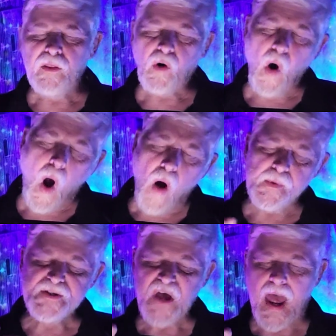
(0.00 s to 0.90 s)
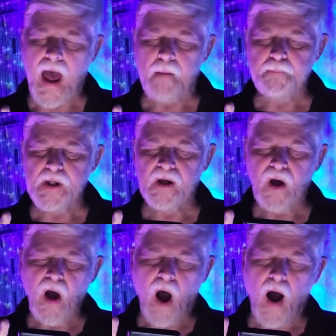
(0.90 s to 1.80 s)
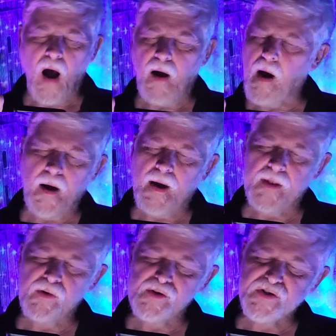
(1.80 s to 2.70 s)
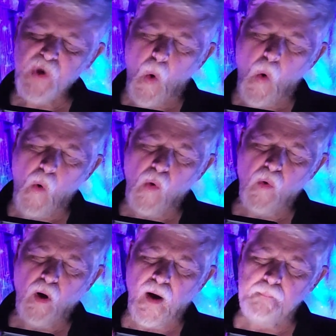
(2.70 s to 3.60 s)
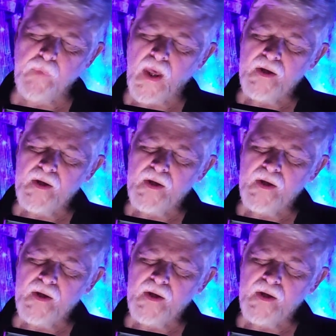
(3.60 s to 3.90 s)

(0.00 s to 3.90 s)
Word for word: They're always happy uh, uh, and they're so um,